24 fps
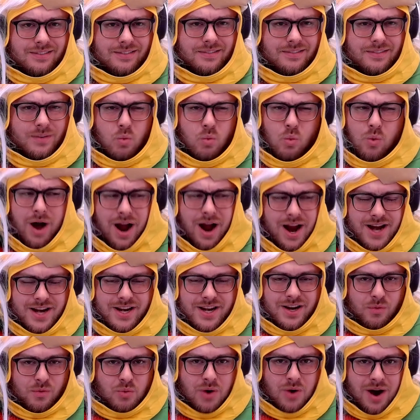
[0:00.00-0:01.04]
Why
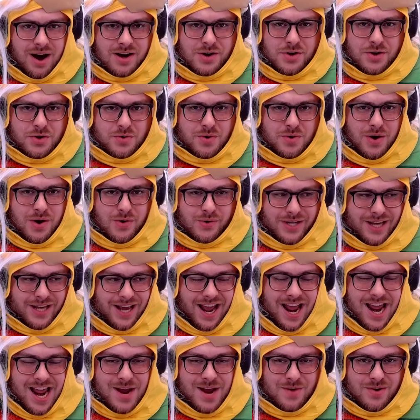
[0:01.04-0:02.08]
are you
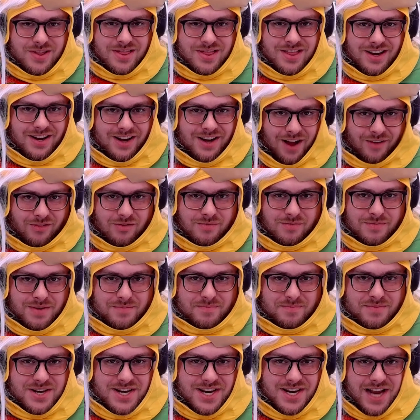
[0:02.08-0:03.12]
okay with the government
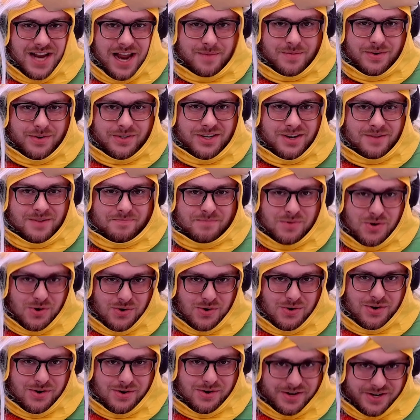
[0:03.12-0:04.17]
being able to
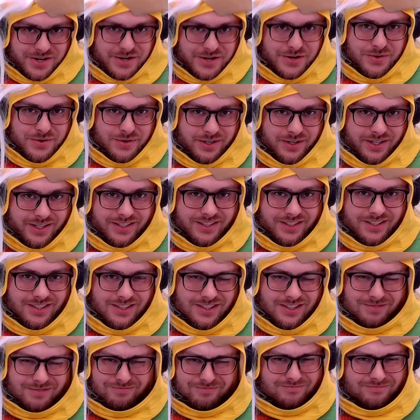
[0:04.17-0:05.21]
murder you?
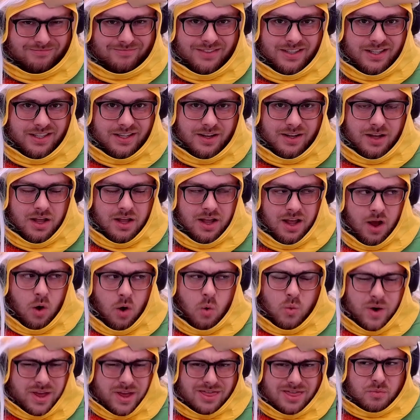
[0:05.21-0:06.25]

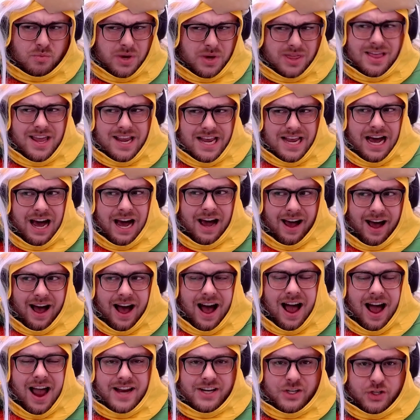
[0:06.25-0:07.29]
With like a
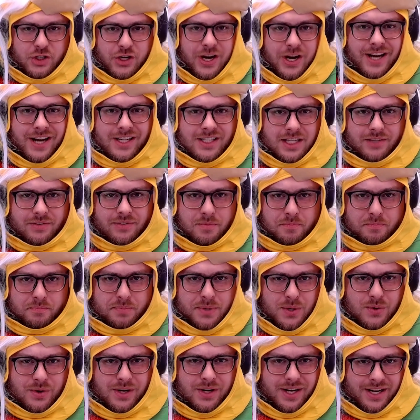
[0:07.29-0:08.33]
high chance of
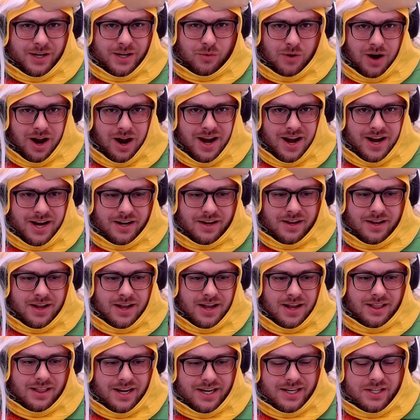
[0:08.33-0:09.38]
impunity, right?
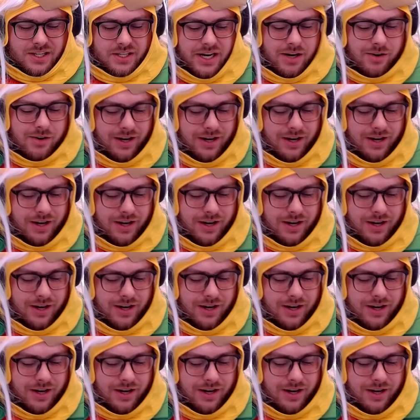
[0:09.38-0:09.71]
Like Derek